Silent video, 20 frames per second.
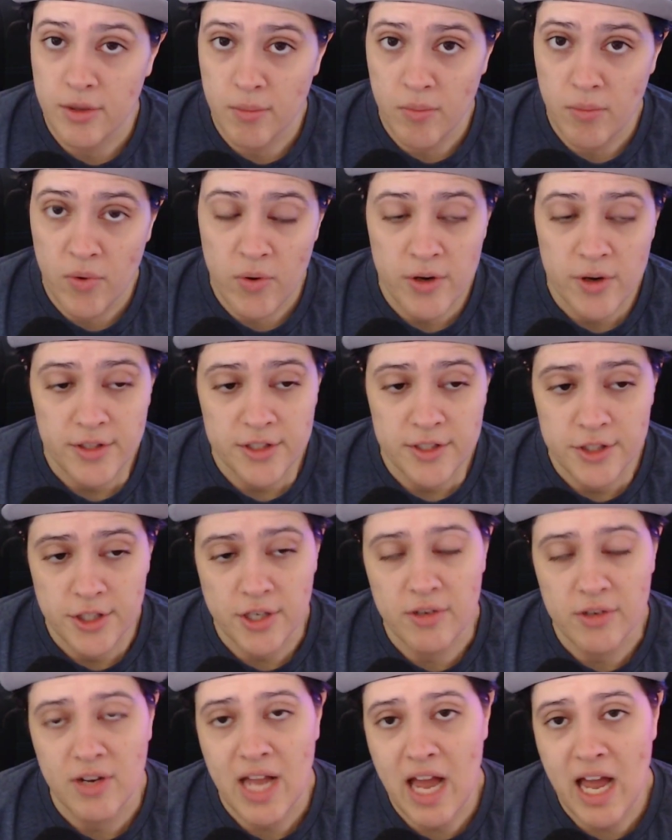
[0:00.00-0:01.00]
more the
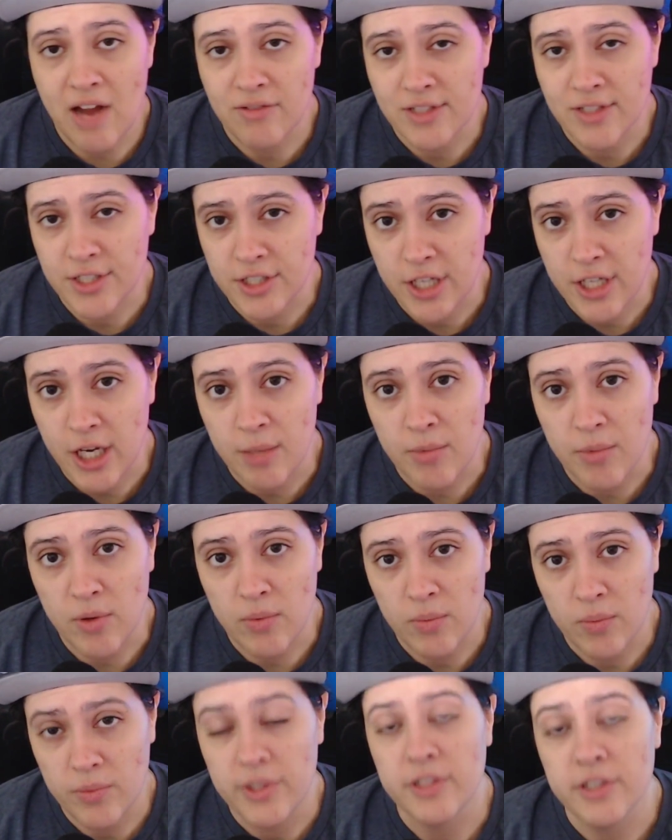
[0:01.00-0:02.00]
general average gamer
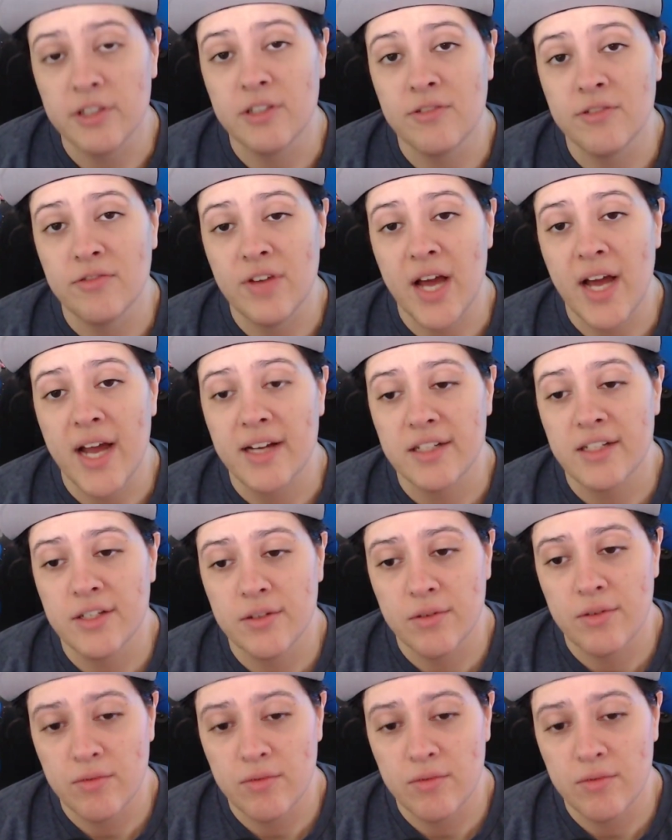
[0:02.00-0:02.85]
will, in fact,